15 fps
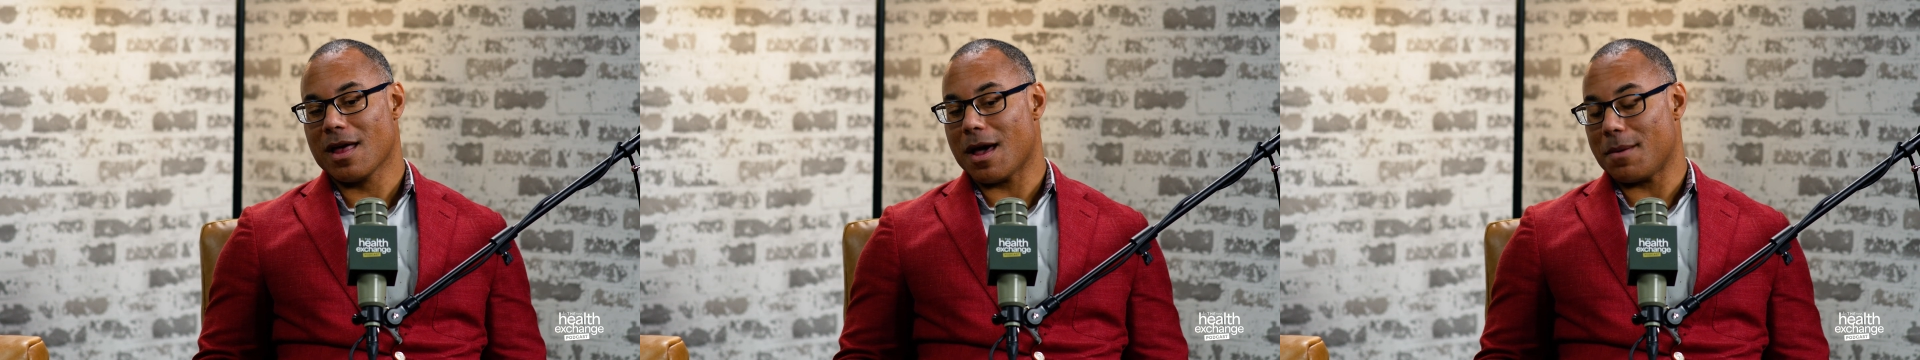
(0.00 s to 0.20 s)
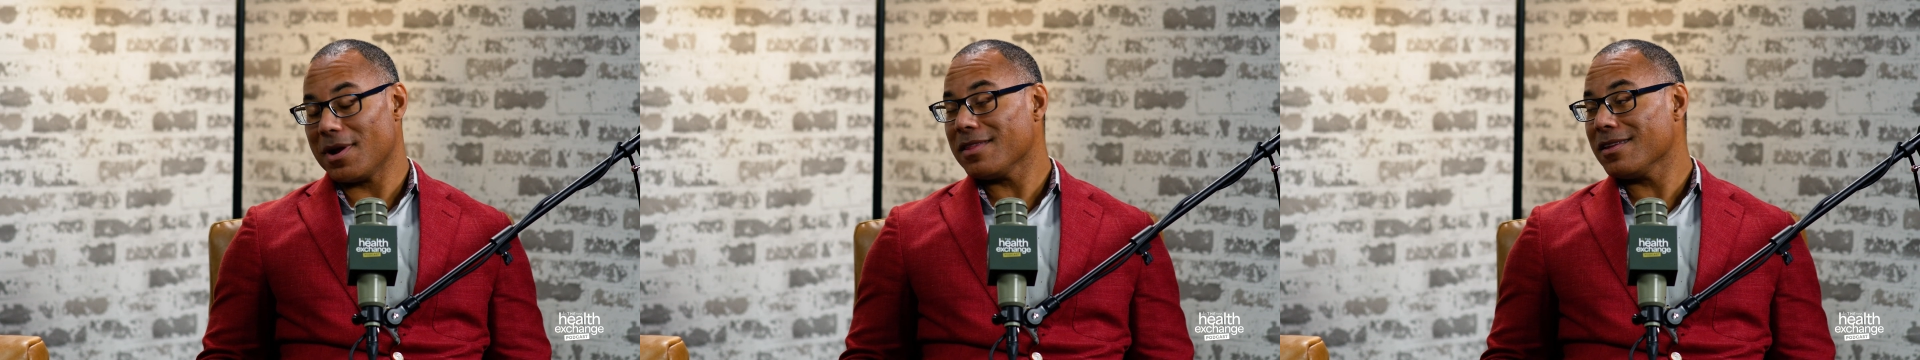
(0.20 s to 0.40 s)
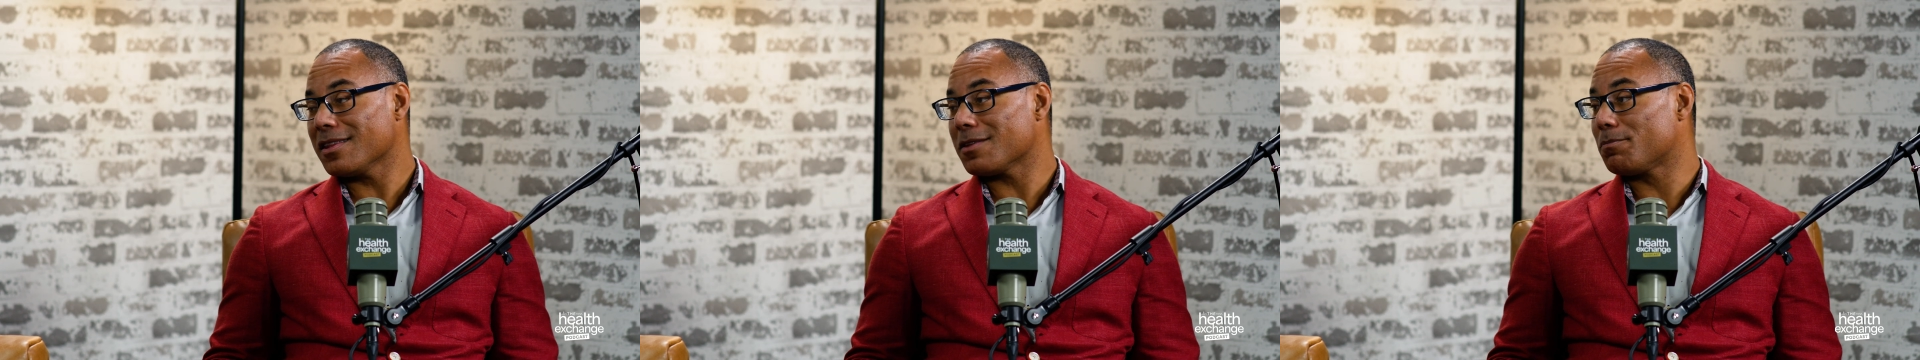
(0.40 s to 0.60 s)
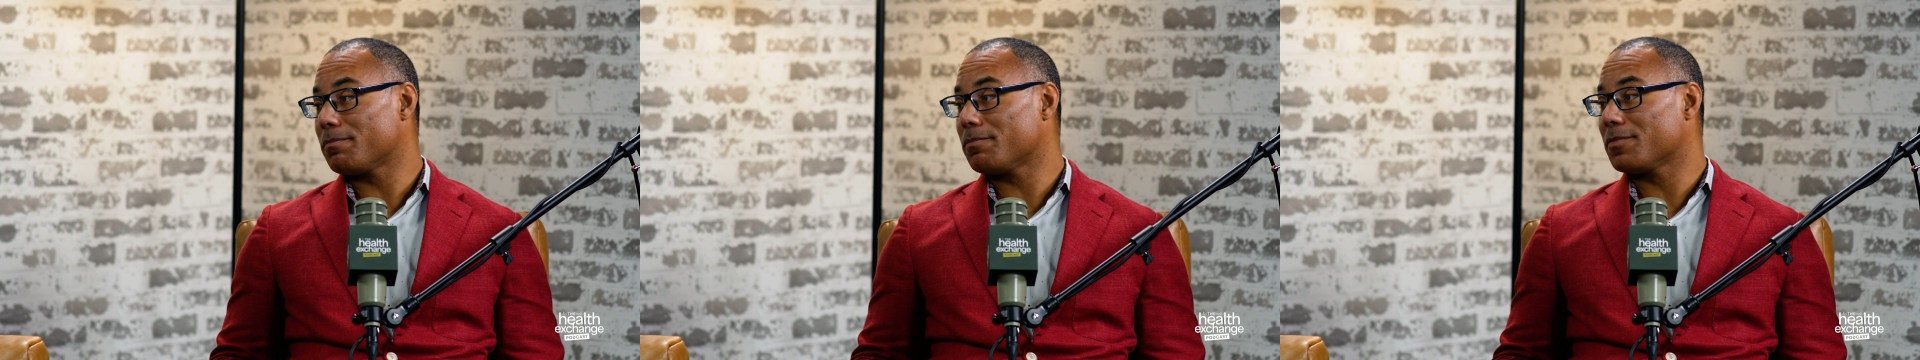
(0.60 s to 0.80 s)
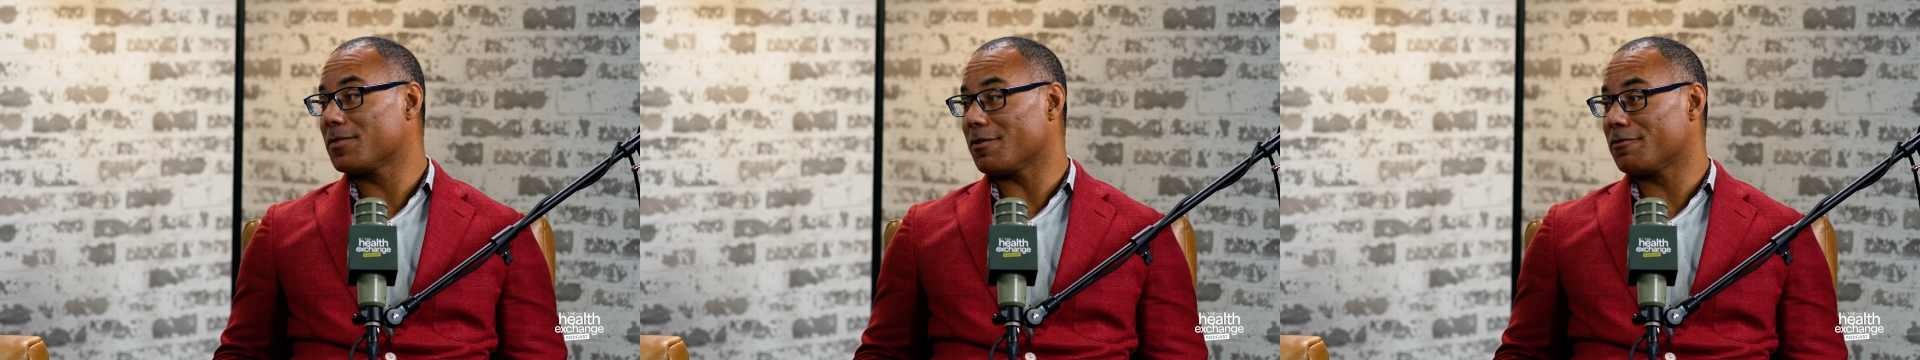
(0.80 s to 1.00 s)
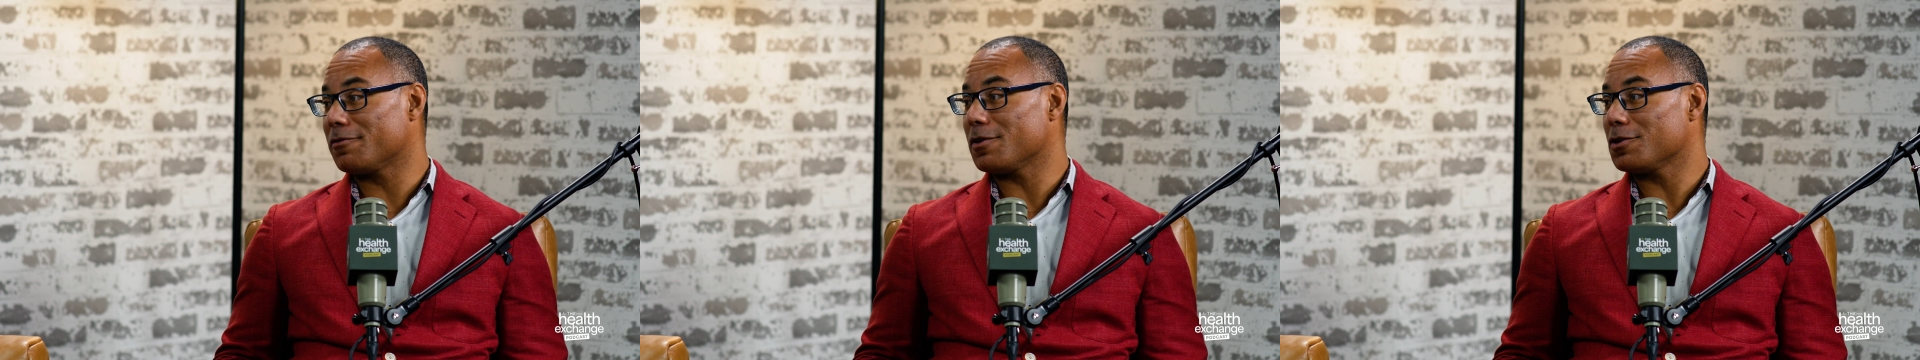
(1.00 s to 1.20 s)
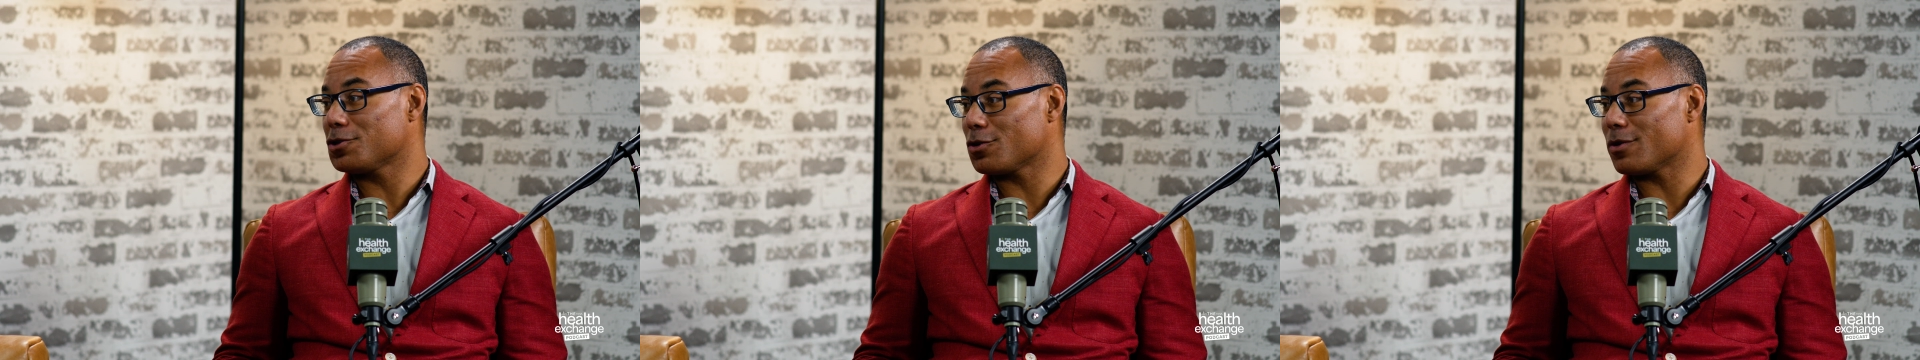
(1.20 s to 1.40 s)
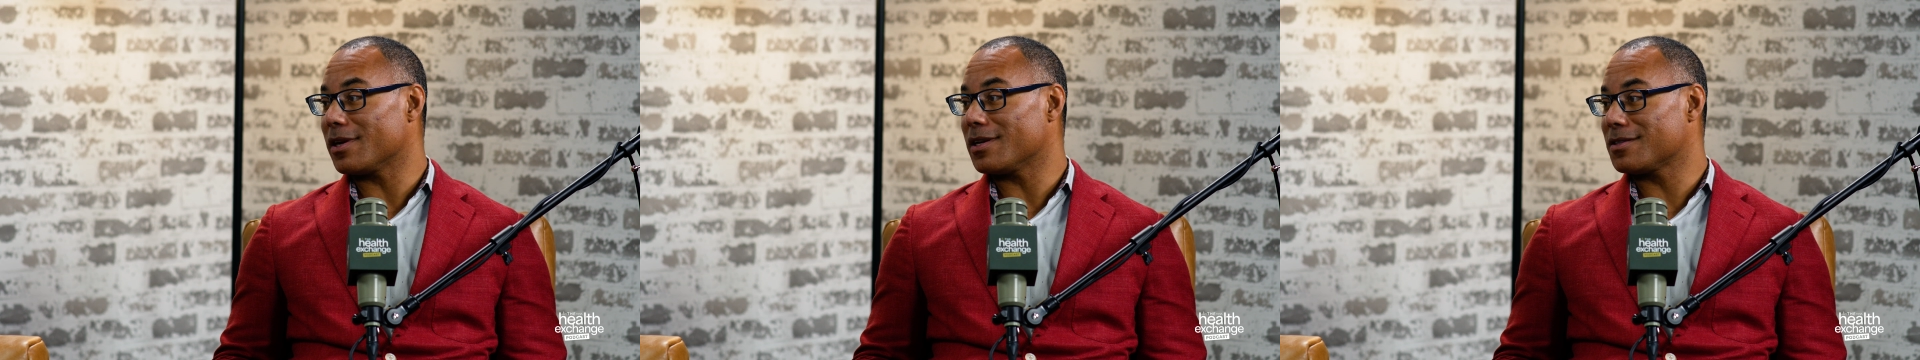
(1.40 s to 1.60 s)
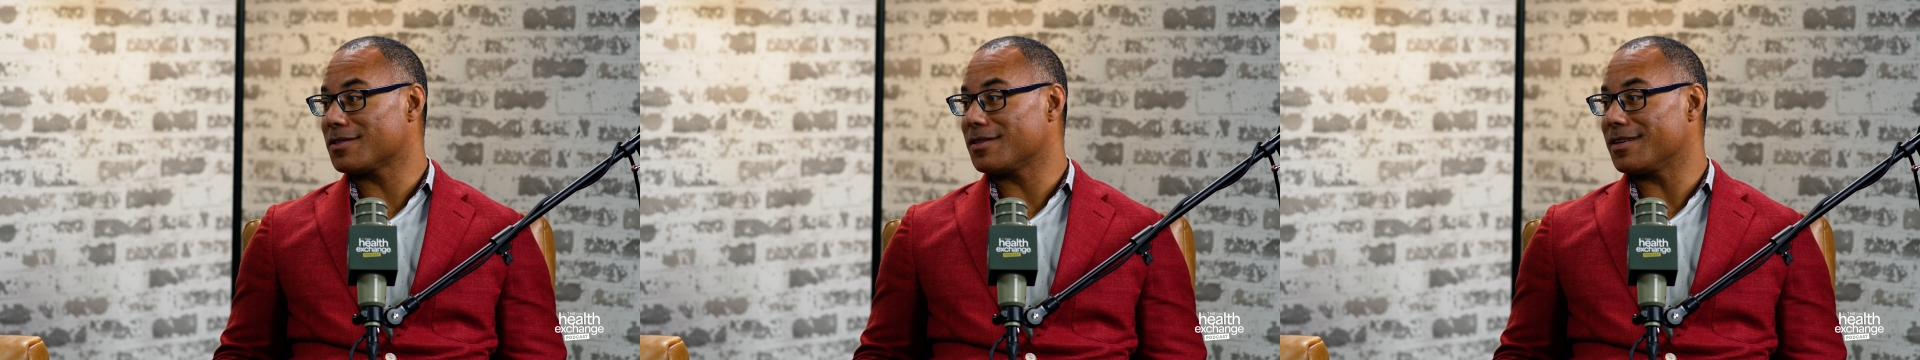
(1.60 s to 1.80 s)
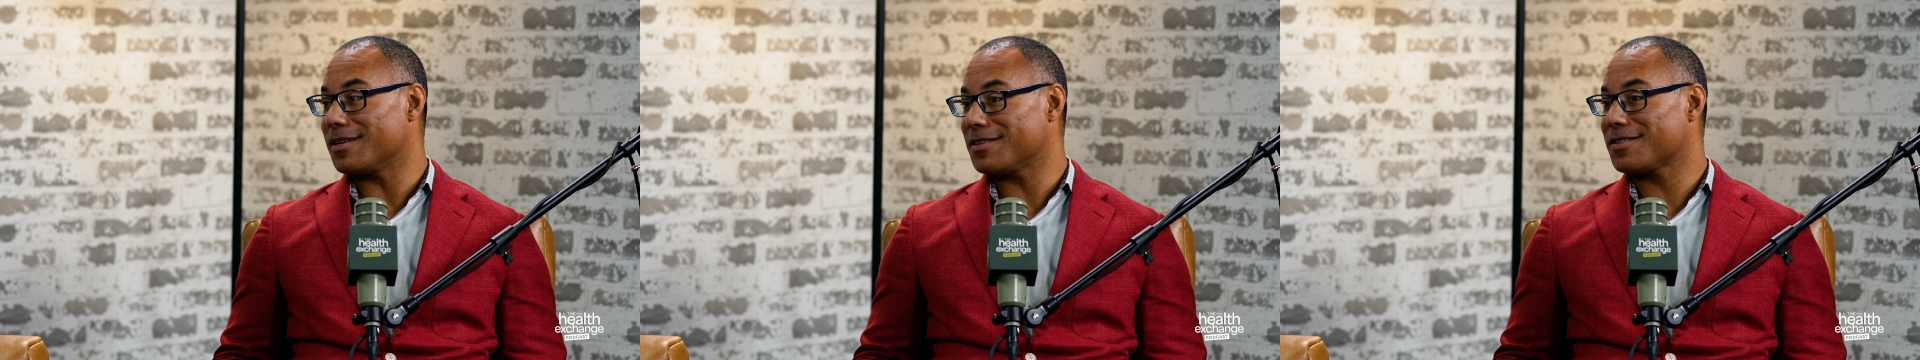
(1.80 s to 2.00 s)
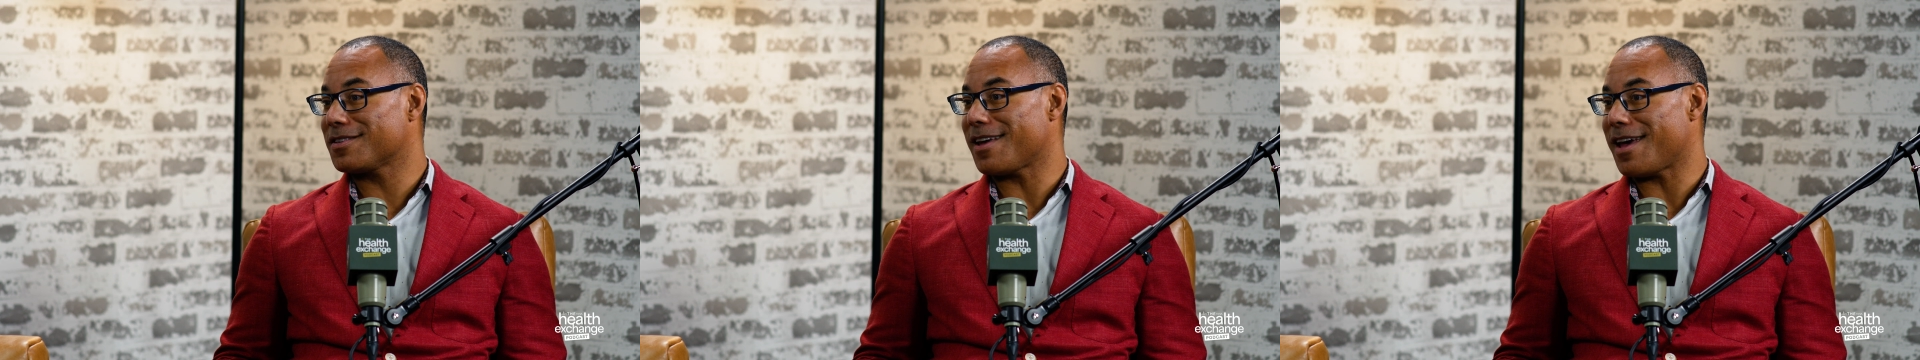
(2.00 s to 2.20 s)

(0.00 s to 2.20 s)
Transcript: I mean, I think the future is this